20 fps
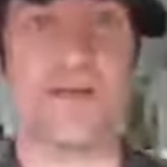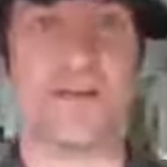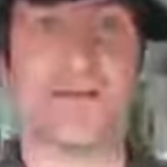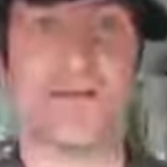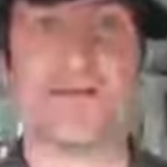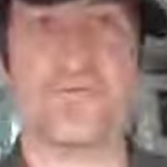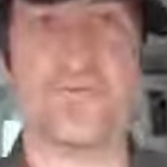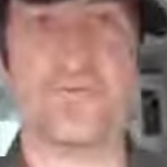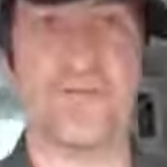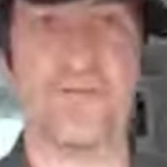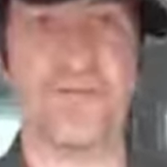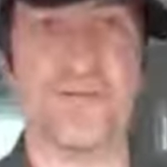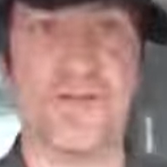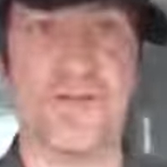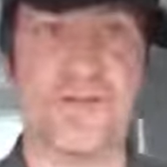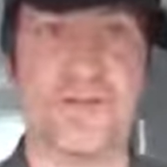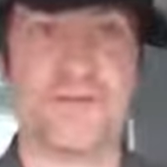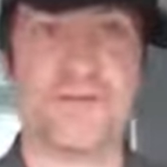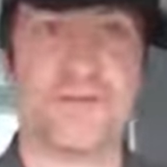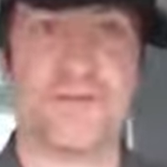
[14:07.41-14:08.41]
different
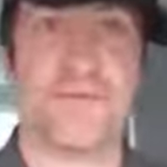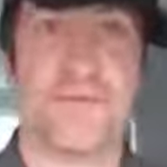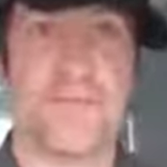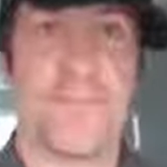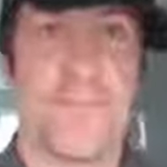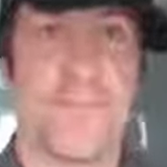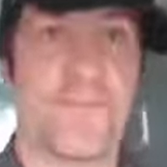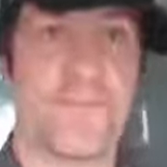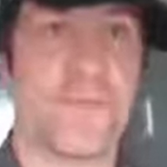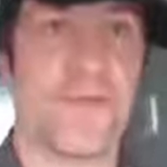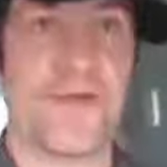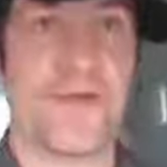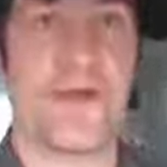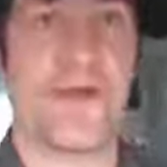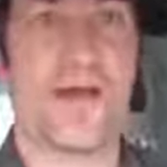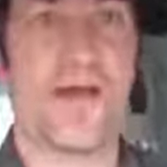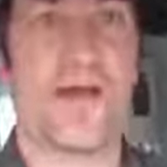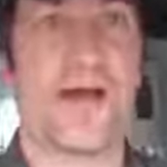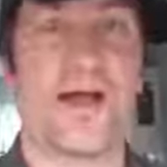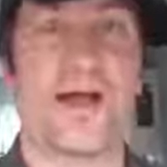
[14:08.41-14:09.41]
feelings,
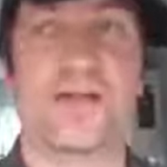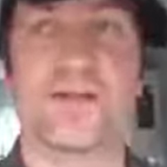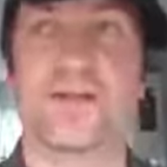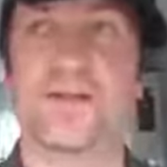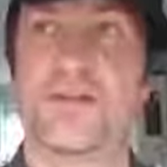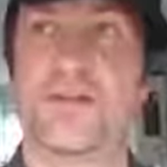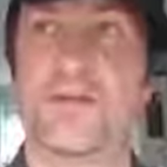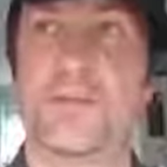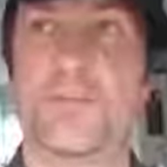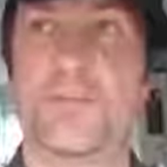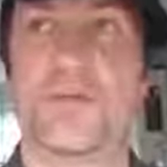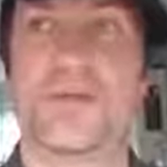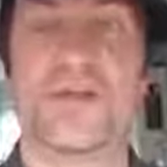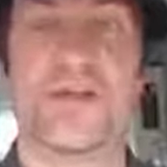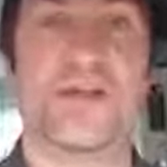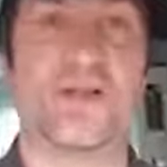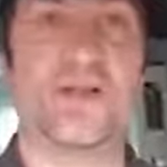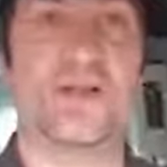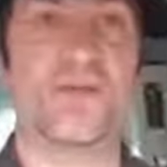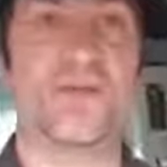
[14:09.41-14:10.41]
and you
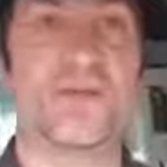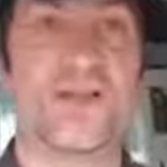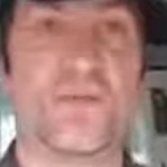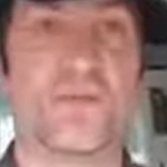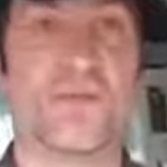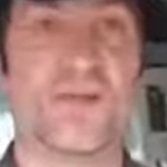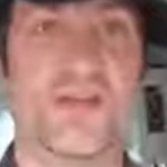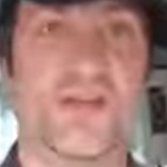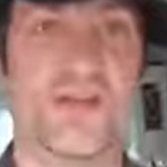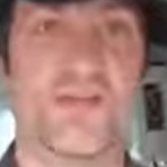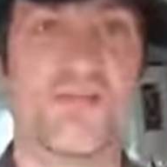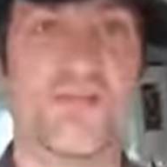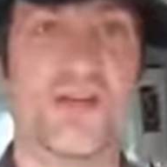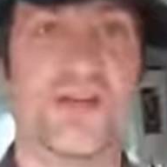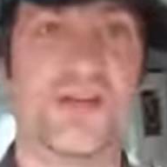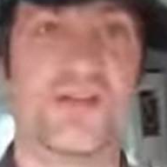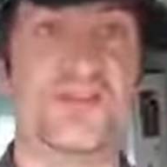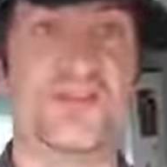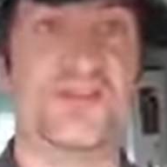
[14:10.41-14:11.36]
can use them to your advantage.